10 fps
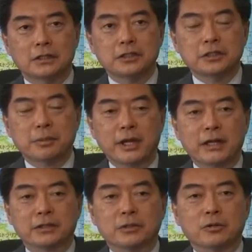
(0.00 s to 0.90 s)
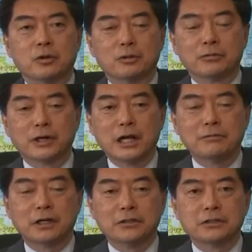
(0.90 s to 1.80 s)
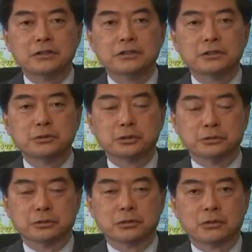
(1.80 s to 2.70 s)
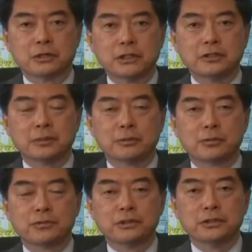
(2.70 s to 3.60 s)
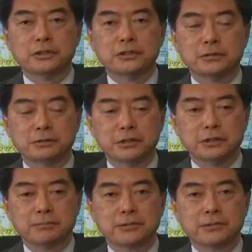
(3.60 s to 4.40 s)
In Japan, over 500 institutions already support the TCFD,